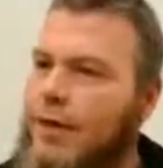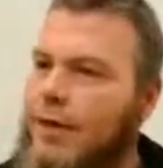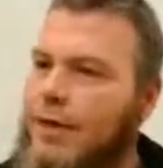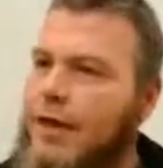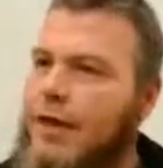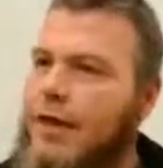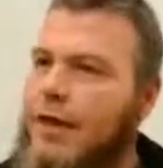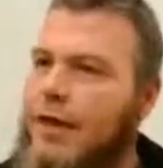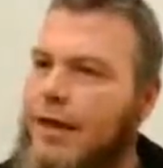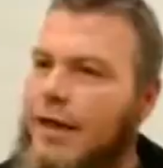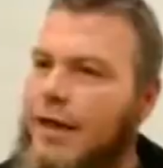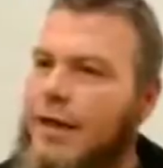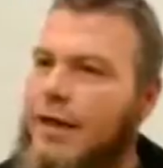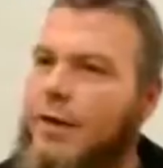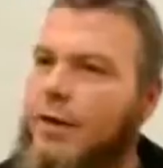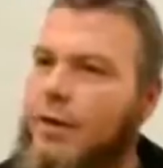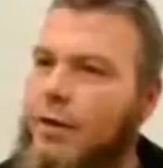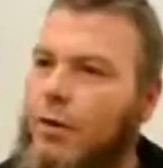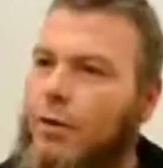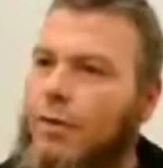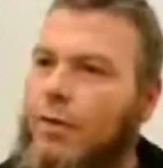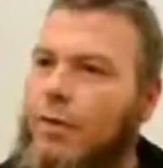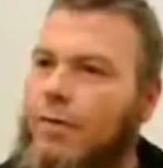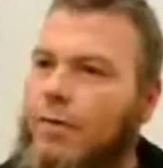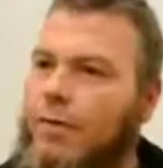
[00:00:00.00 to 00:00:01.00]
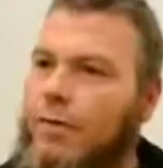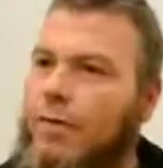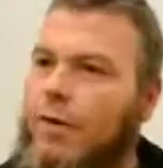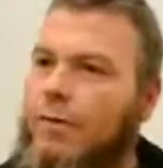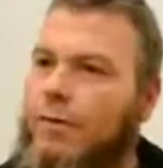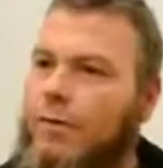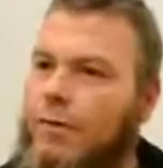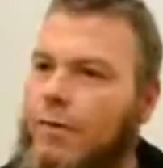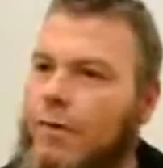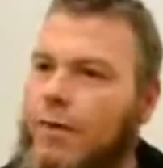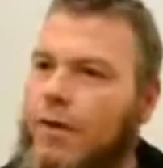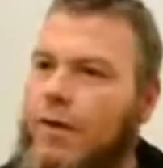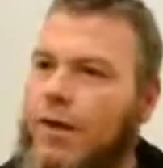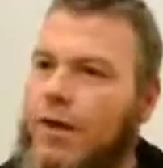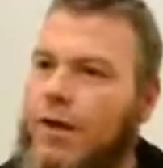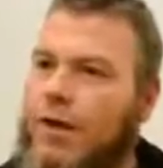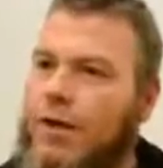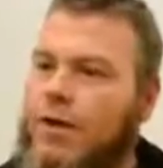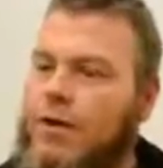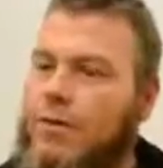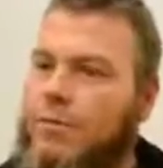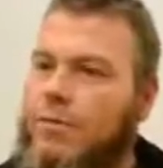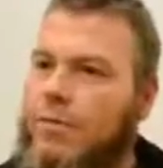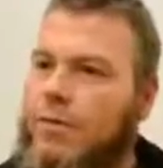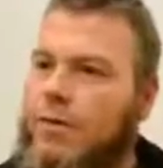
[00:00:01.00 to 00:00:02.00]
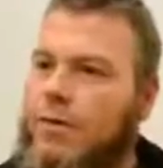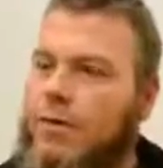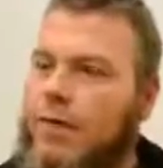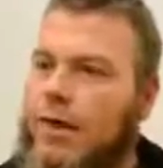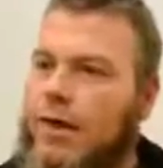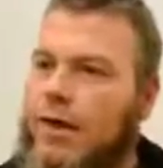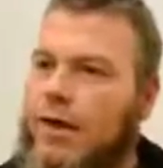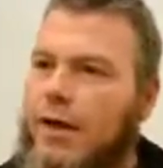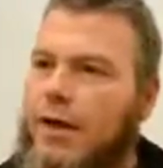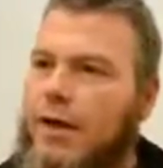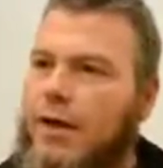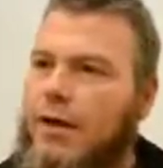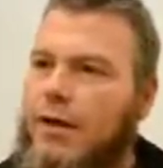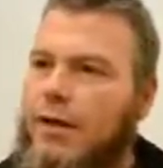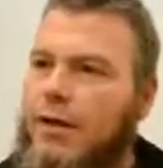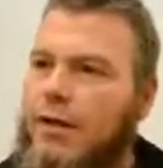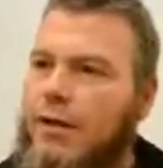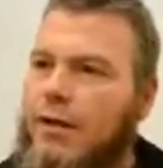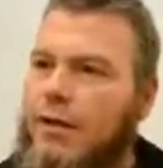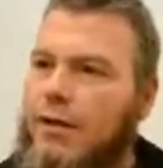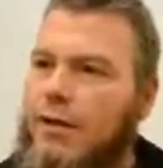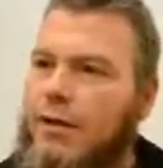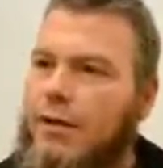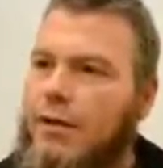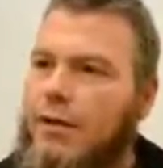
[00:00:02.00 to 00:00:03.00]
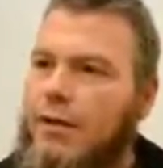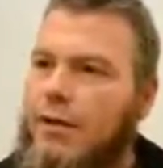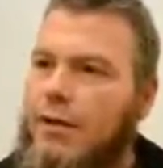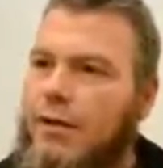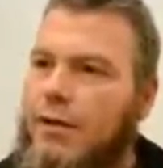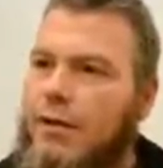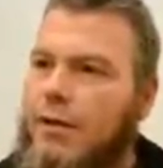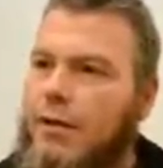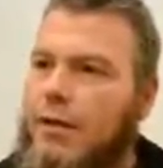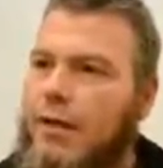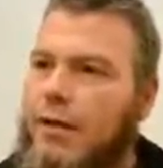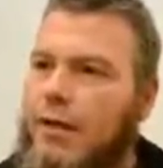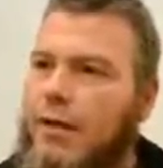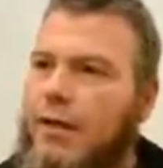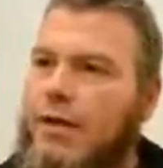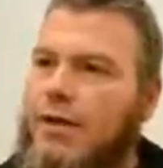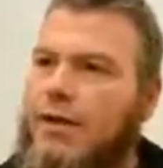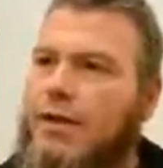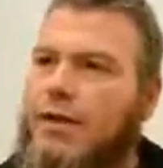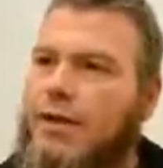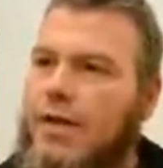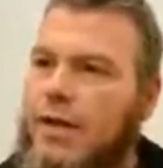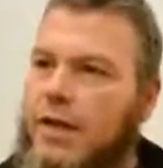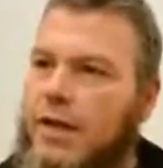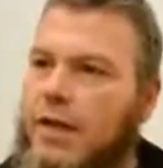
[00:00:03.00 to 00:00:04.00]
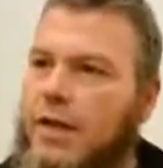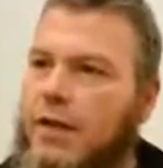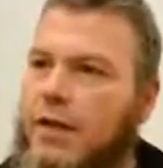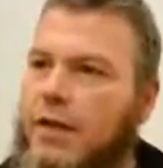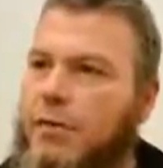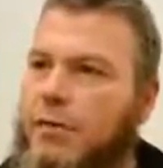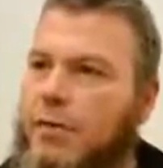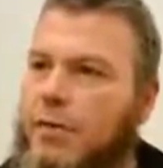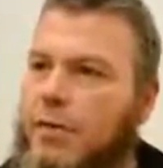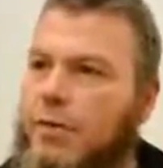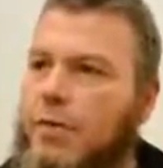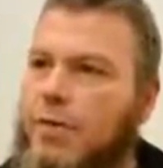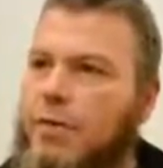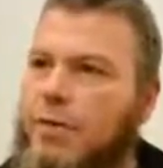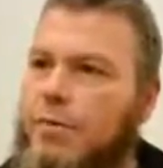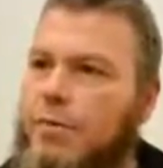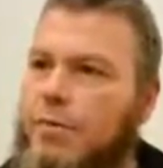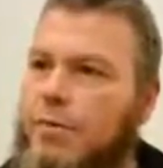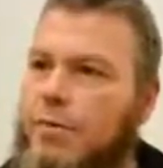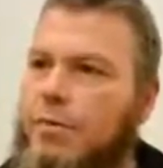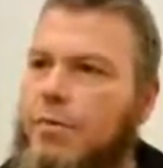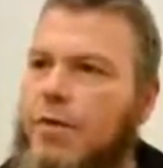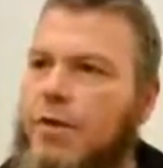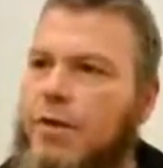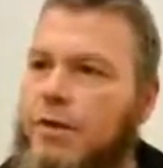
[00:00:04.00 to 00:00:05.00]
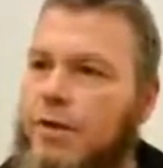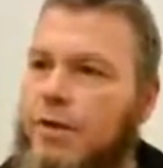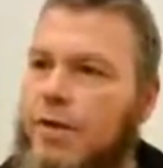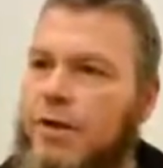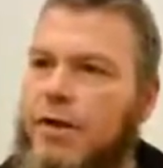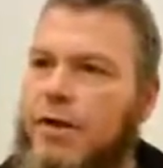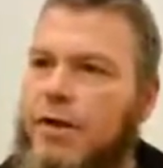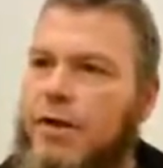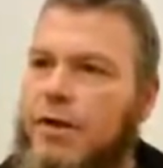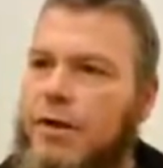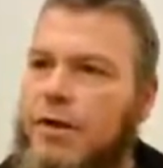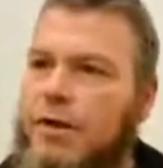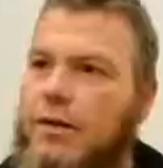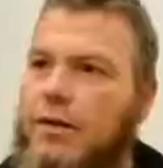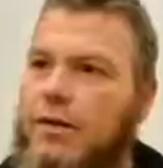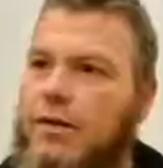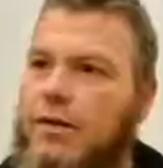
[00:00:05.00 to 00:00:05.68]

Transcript: one day getting a load of wood for a customer, I got stuck in the bush with my truck,